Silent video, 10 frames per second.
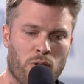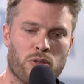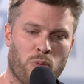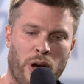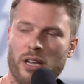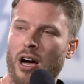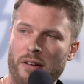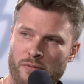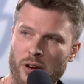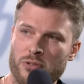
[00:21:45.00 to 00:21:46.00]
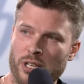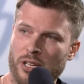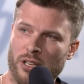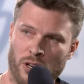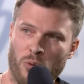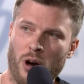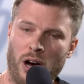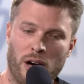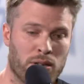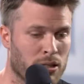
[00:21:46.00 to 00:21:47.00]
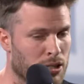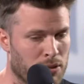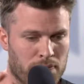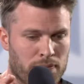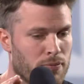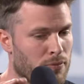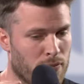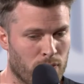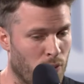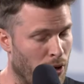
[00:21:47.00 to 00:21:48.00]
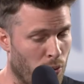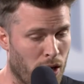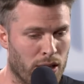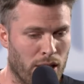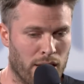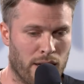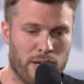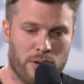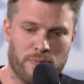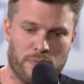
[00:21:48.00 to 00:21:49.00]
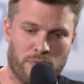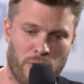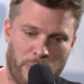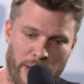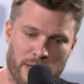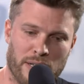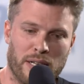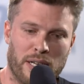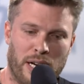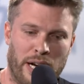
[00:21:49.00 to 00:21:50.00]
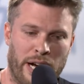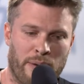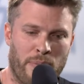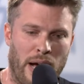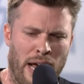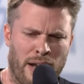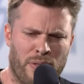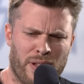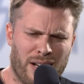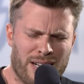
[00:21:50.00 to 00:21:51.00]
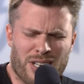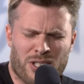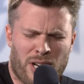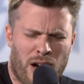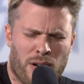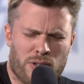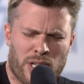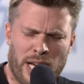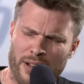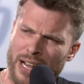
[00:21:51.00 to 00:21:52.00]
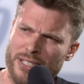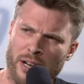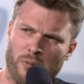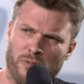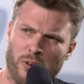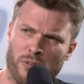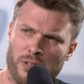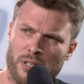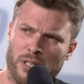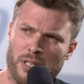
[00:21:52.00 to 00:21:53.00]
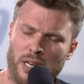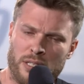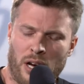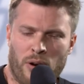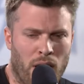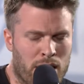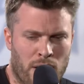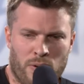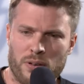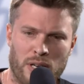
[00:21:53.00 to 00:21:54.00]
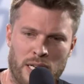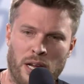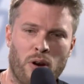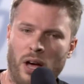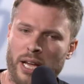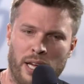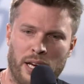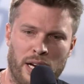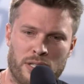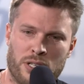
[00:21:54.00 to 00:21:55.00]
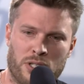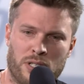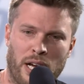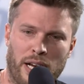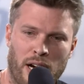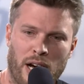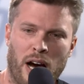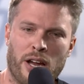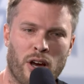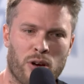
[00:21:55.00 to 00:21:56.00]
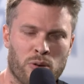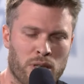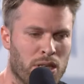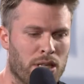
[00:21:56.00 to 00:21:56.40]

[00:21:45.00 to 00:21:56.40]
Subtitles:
vote the way that I'm voting, you are, well, a word that I cannot repeat. And I think I just can't see how that's helpful. I don't like it. I just, like, I know,